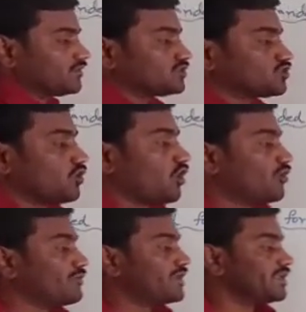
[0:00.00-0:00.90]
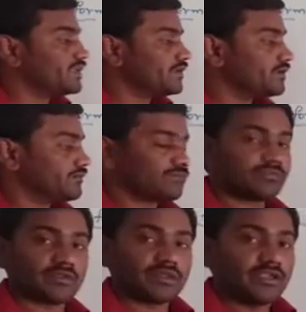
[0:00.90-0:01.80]
So, how many
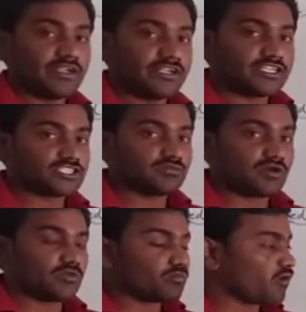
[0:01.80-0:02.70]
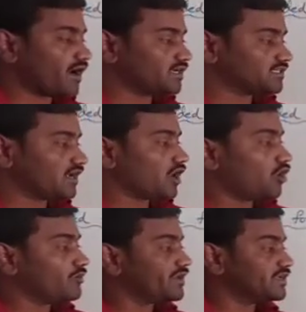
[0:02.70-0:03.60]
decimal points,
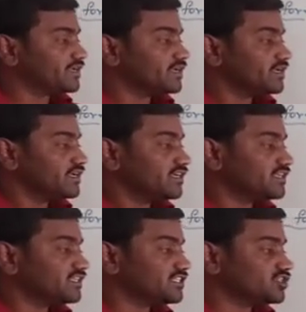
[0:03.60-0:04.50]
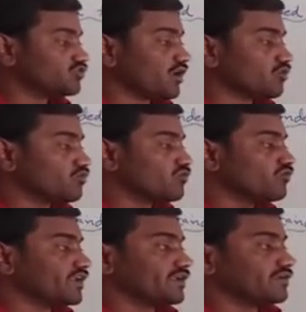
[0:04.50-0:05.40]
how many digits you are
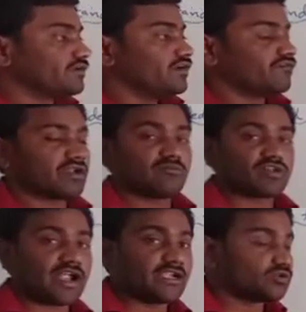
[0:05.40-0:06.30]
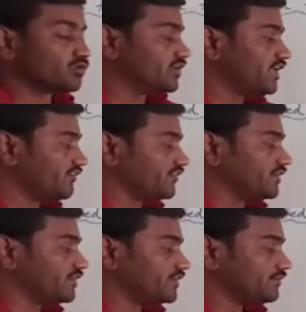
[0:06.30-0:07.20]
moving from right to left,
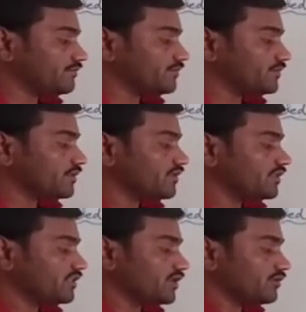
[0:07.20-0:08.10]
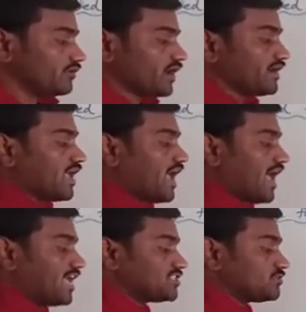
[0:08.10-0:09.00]
then you write
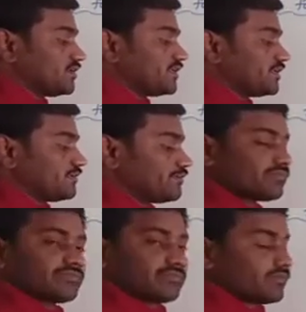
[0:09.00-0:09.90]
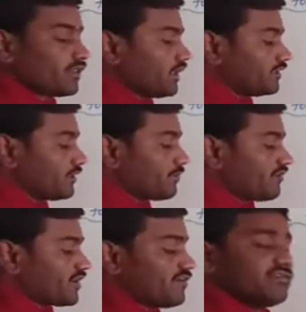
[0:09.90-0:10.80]
as many in the
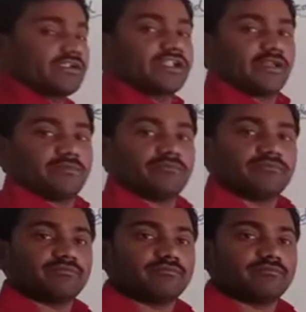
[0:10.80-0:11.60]
power of 10.